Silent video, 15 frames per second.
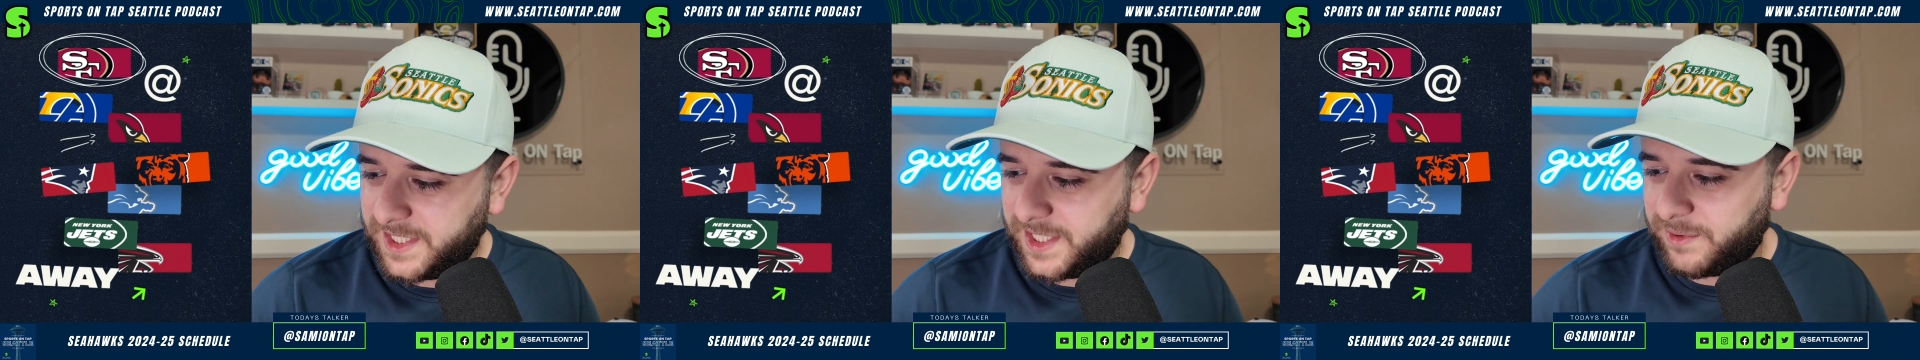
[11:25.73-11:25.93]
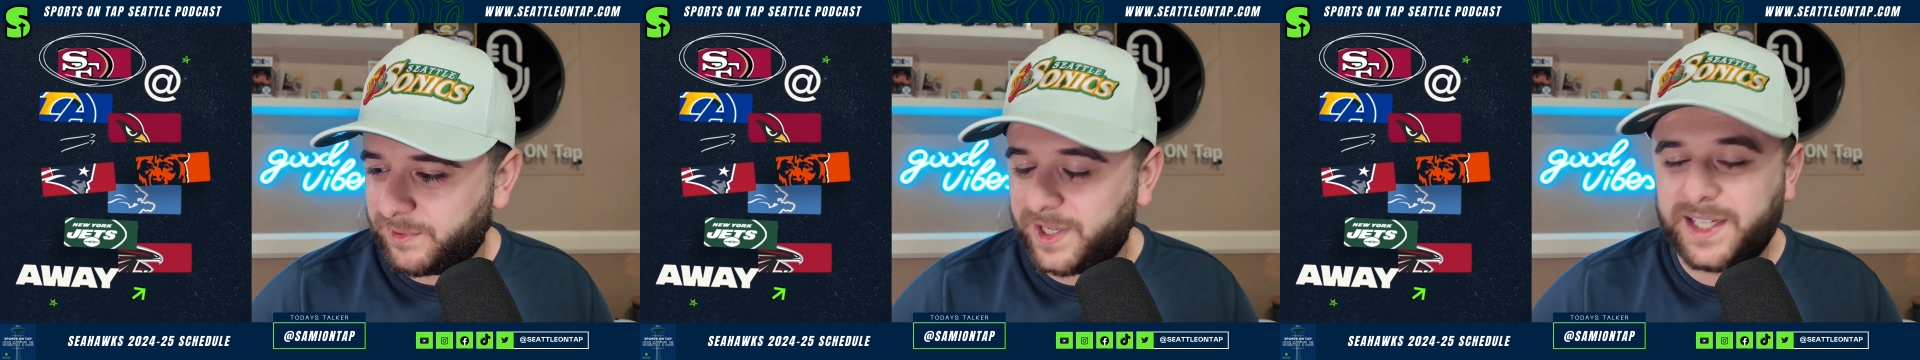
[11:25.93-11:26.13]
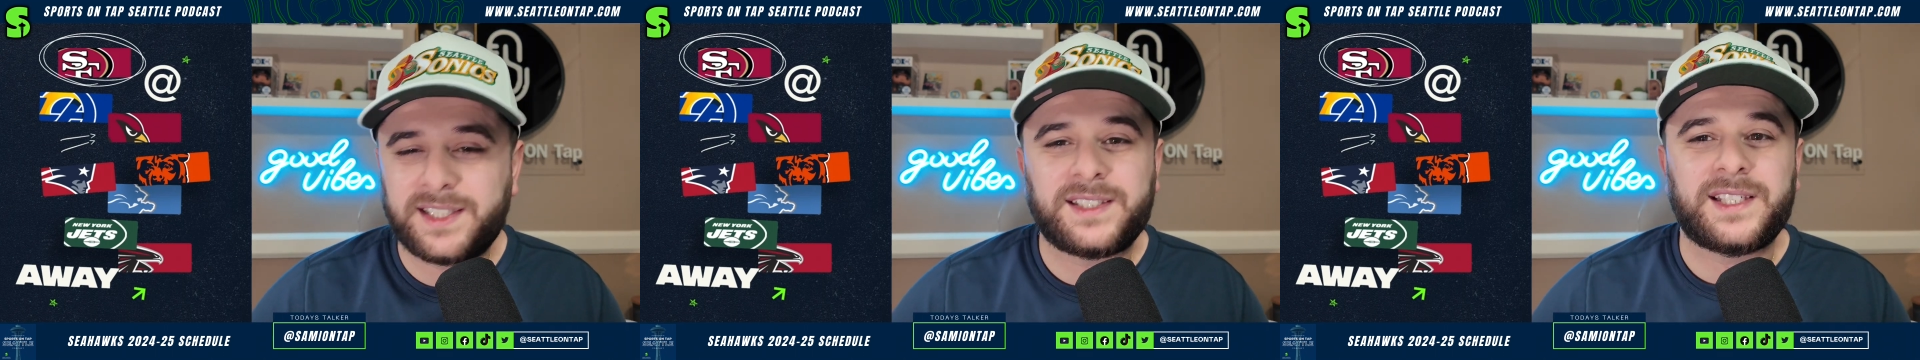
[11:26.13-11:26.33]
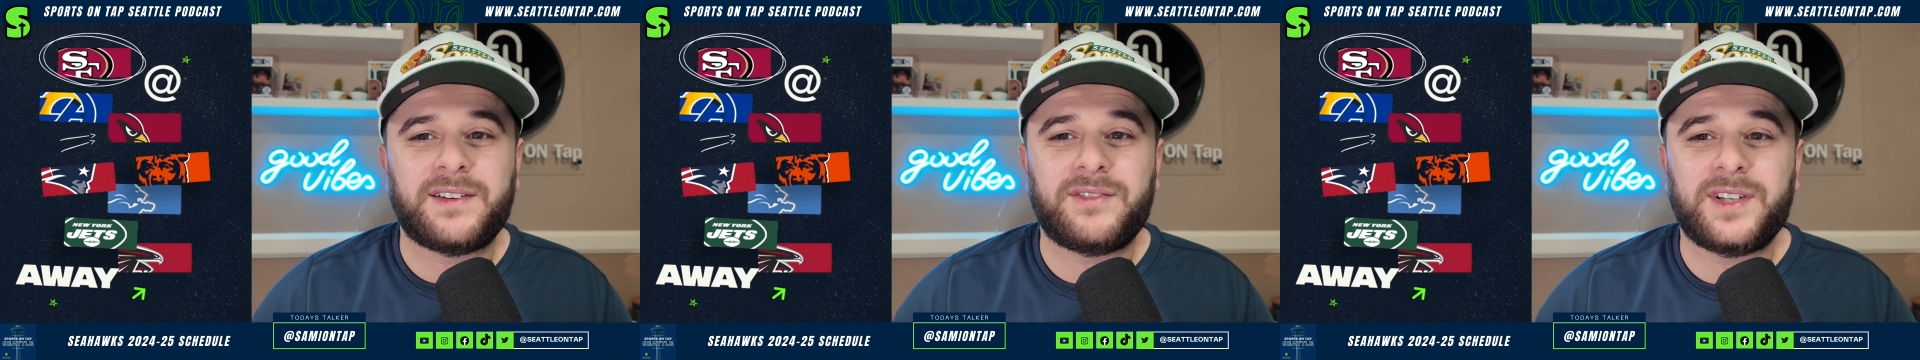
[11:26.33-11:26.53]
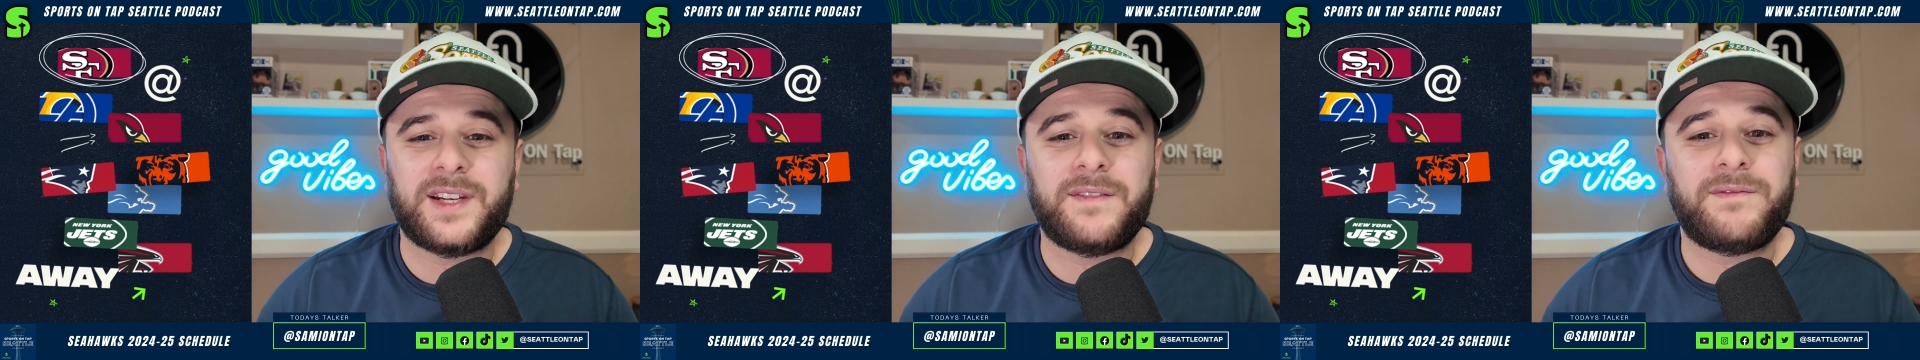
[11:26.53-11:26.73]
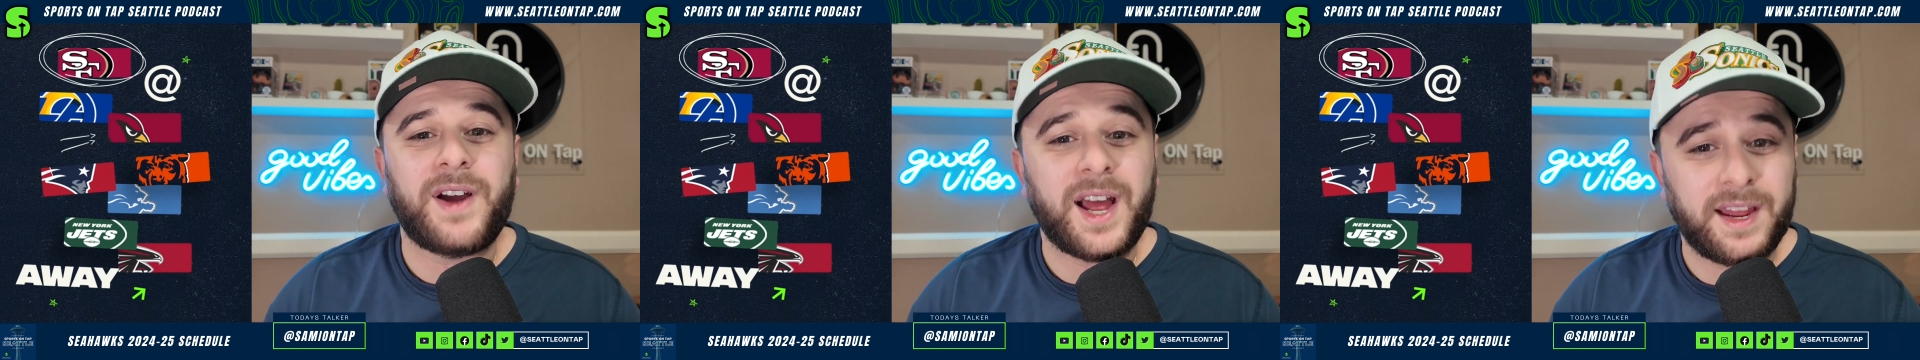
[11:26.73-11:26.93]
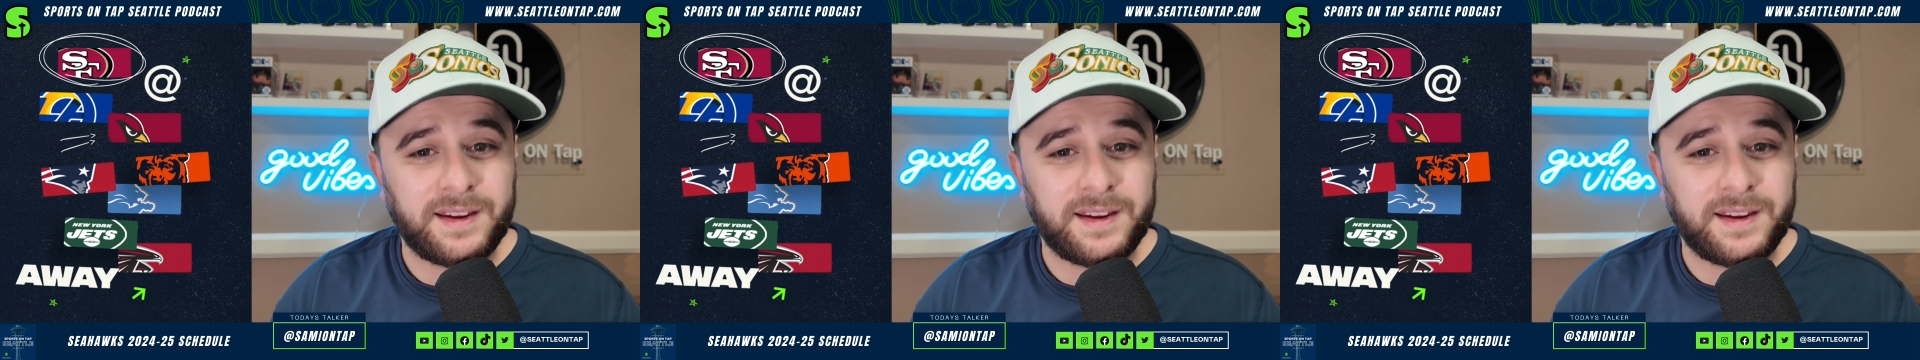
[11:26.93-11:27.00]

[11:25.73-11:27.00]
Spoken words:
And we're at 7-5.